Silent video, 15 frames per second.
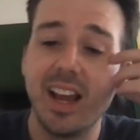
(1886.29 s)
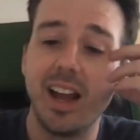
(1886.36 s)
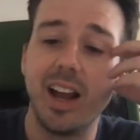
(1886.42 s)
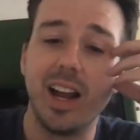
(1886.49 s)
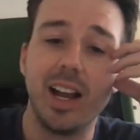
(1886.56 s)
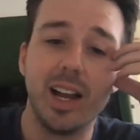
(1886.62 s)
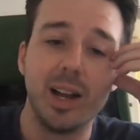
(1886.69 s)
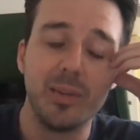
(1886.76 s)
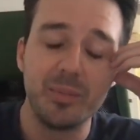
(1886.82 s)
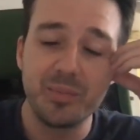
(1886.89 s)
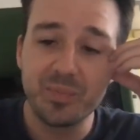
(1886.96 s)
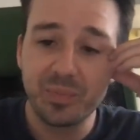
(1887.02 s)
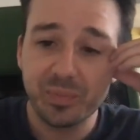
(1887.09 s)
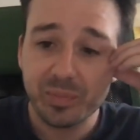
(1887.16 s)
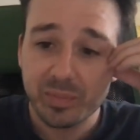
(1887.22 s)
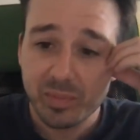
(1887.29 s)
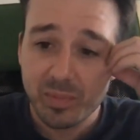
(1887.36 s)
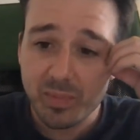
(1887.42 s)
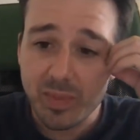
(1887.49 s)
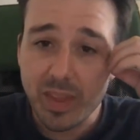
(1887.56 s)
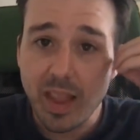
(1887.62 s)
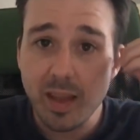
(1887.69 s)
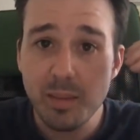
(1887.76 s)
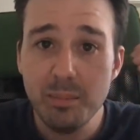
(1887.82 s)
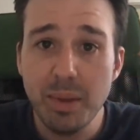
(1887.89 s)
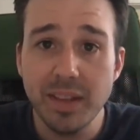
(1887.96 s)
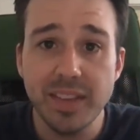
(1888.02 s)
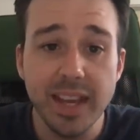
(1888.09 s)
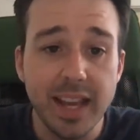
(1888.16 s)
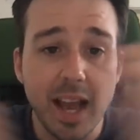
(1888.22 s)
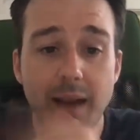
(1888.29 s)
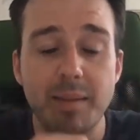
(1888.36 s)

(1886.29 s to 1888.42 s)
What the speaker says: But they